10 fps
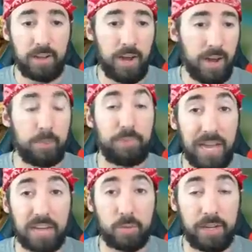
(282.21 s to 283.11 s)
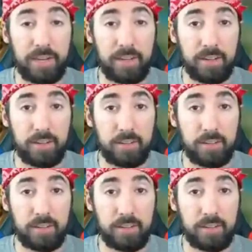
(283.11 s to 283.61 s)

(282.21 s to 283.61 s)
Uh, black winged